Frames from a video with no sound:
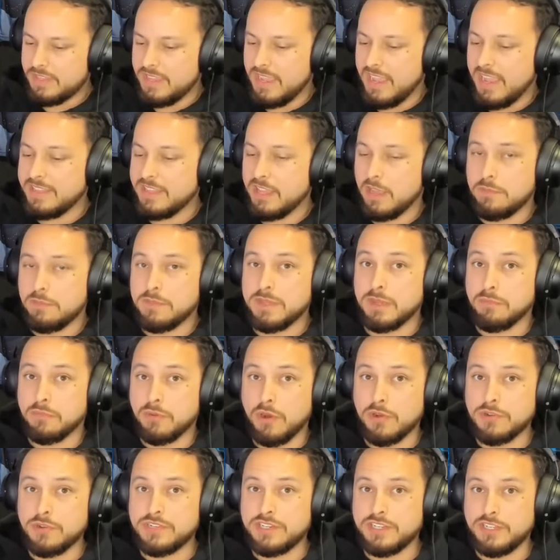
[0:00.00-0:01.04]
And they'll be
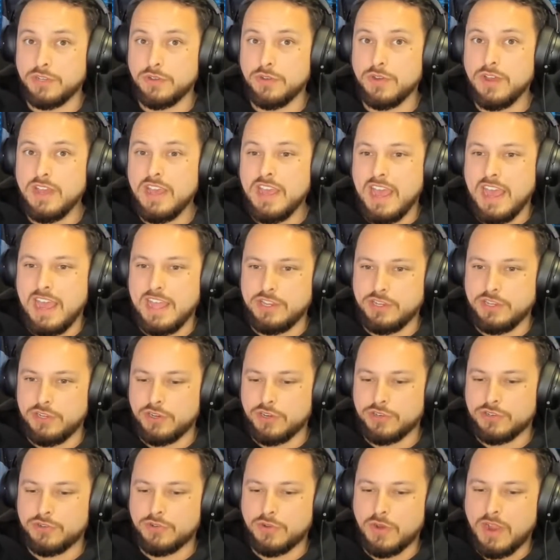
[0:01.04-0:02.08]
approaching you, and
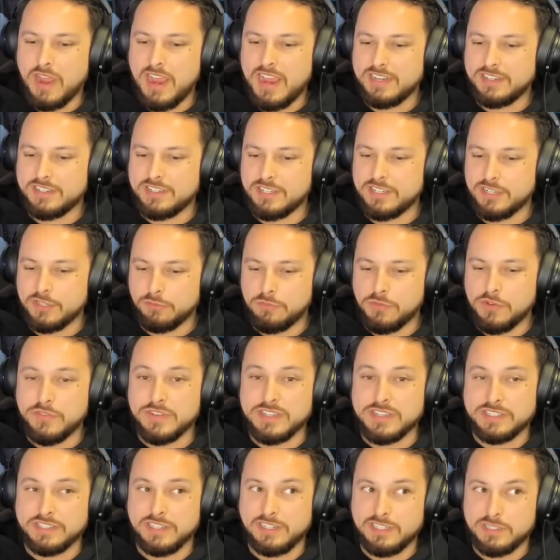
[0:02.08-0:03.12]
you're trying to move
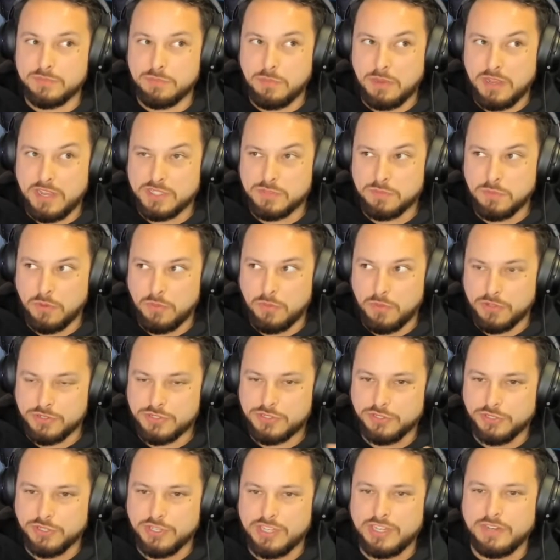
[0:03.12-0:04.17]
as little as possible while
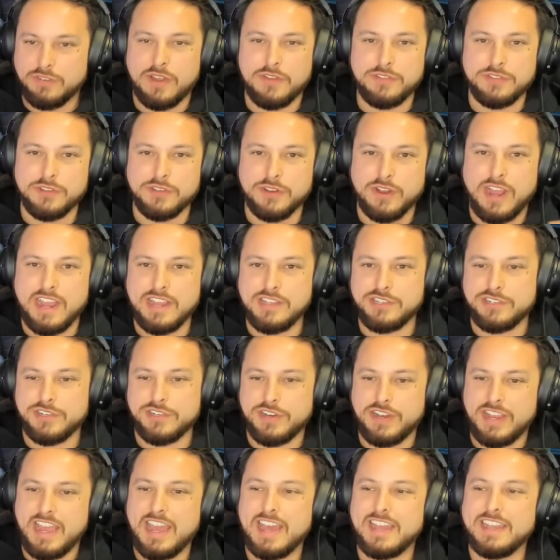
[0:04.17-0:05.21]
just looking around with your eyes or
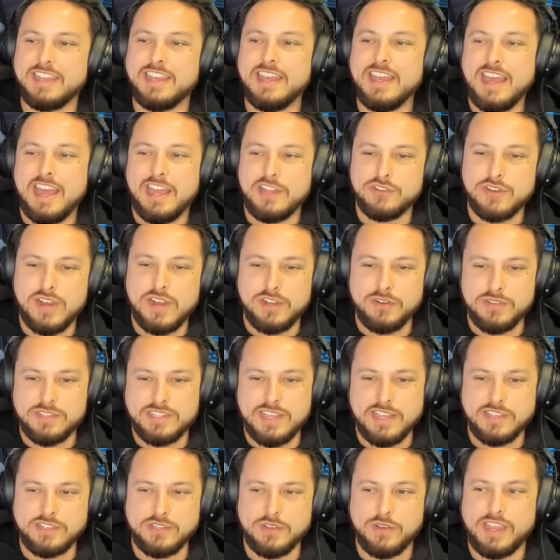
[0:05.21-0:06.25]
your head and trying to
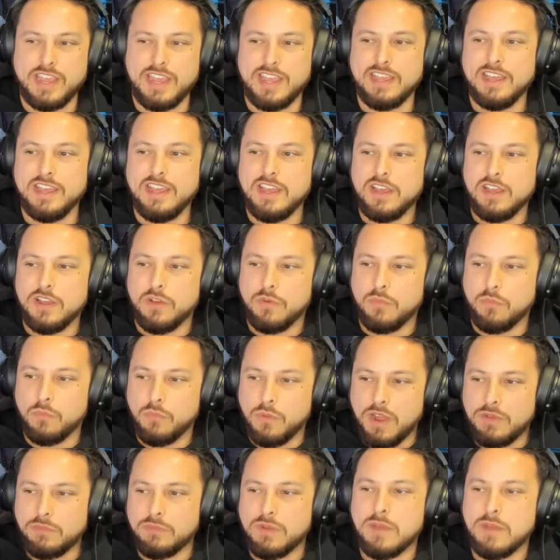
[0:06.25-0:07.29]
assess, okay,
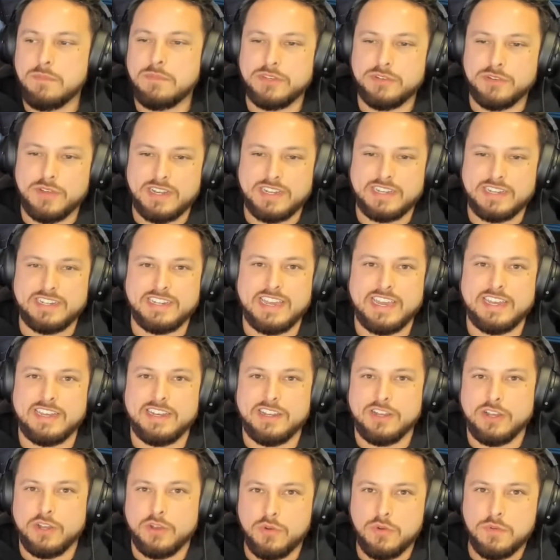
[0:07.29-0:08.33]
what weapon do I need to get?
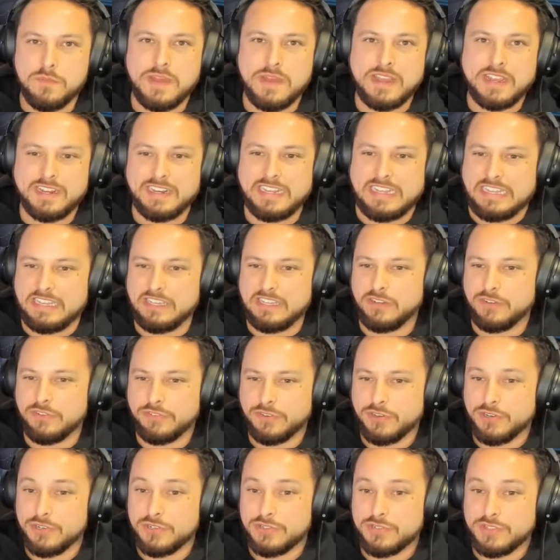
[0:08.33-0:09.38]
Who am I going to kill
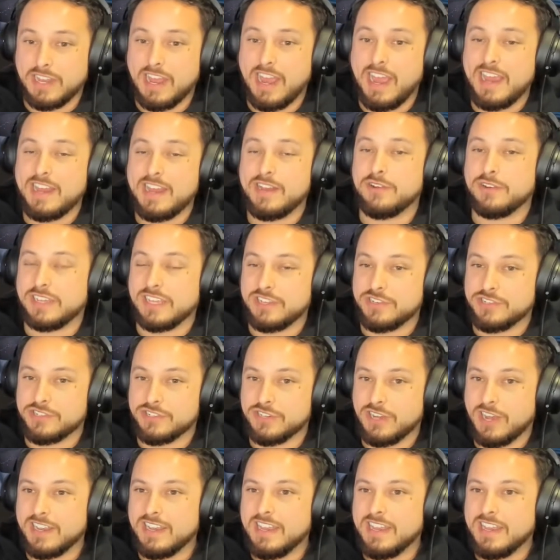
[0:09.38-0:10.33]
first so that I don't get shot?